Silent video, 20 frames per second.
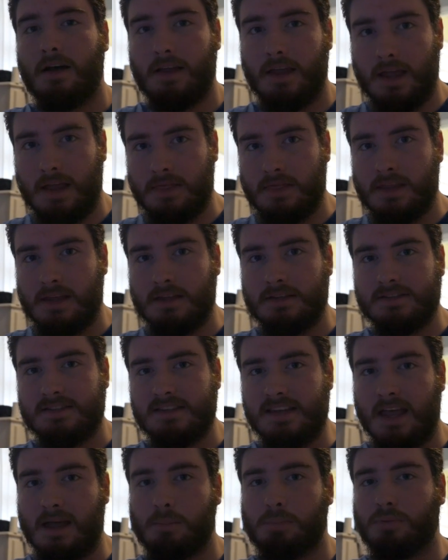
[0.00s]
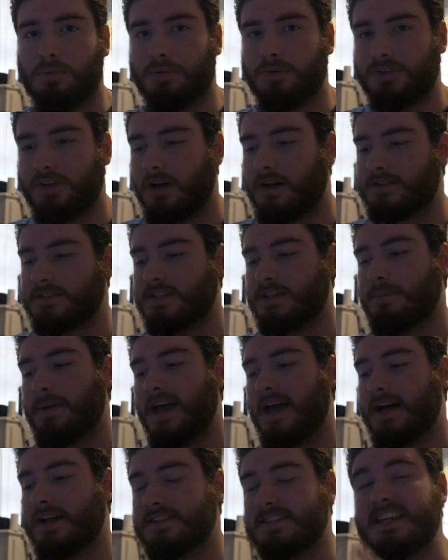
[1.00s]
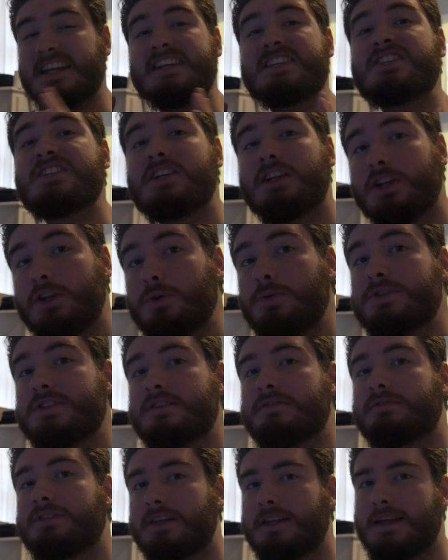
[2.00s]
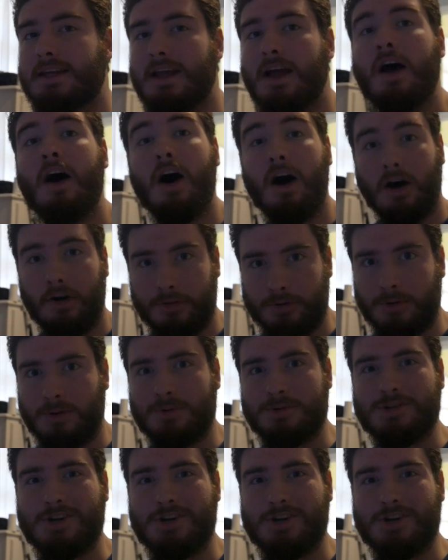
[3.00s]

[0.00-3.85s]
and then samples onto the pads exclusively on their own